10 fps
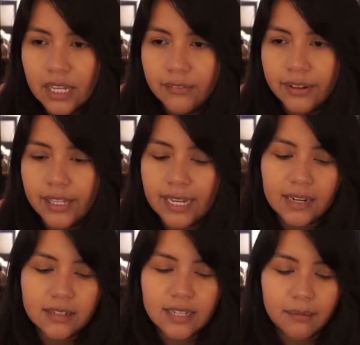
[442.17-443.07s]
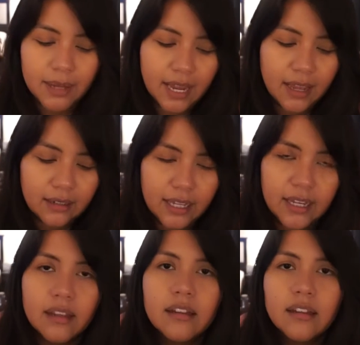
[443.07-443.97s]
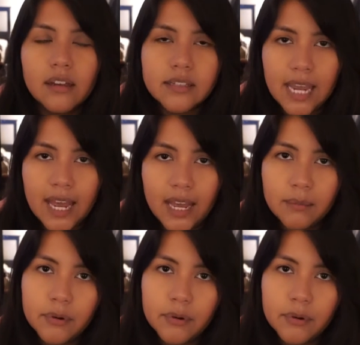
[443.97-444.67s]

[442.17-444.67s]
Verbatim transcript: I feel like anytime I had like a scab